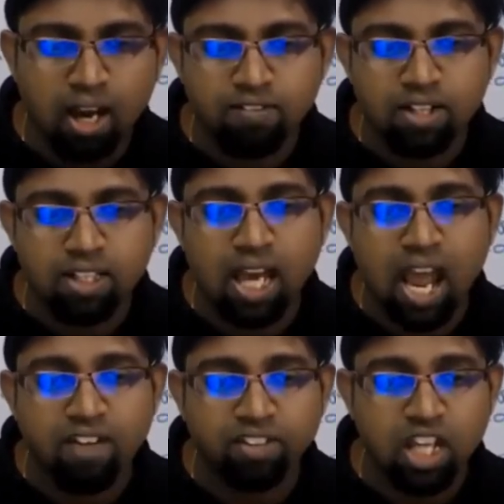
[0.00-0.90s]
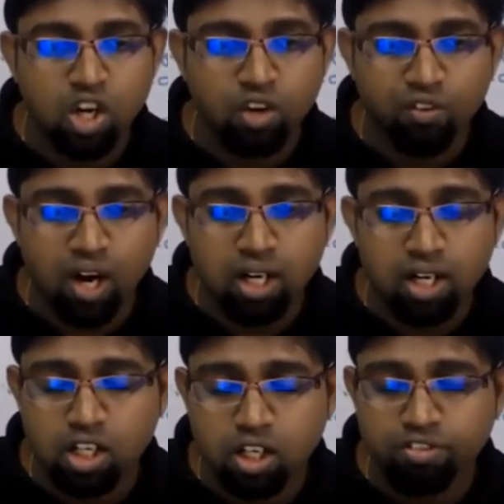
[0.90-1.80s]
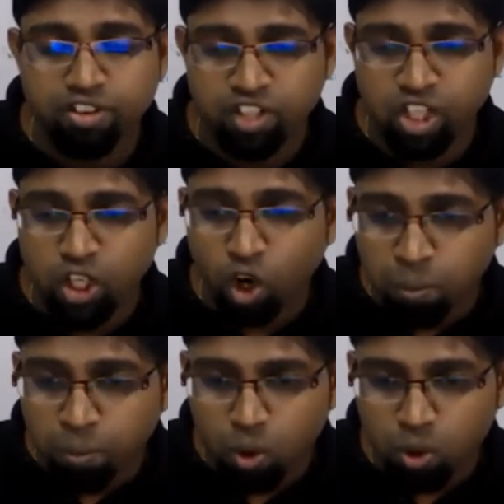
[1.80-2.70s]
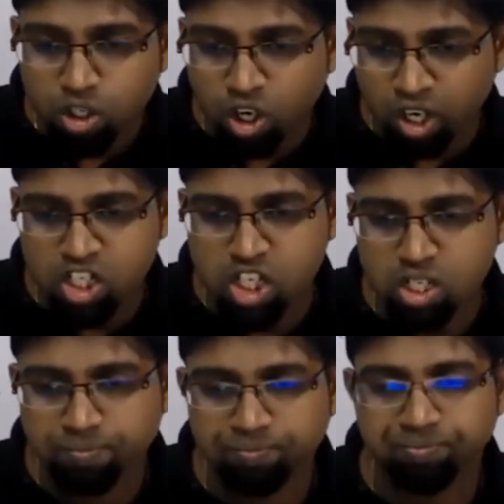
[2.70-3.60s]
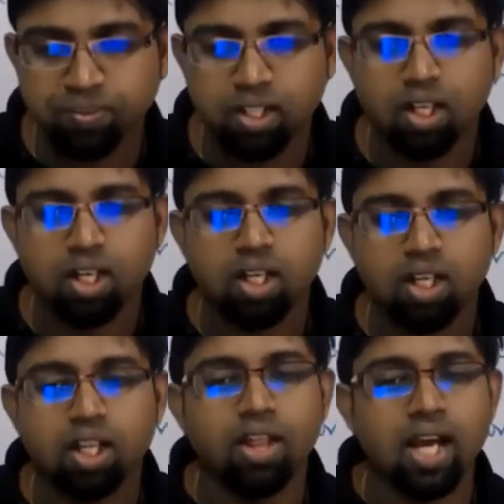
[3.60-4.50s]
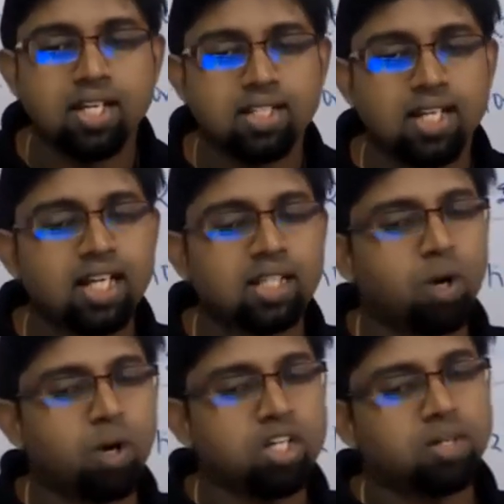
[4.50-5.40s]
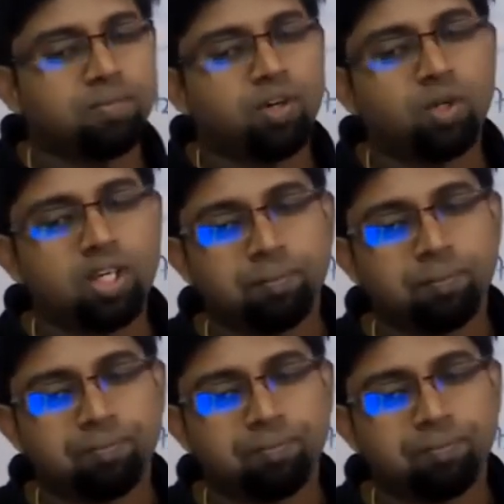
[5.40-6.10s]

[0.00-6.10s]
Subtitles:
With the average of what? 50 or more. Got it? Right. The next point. Look here.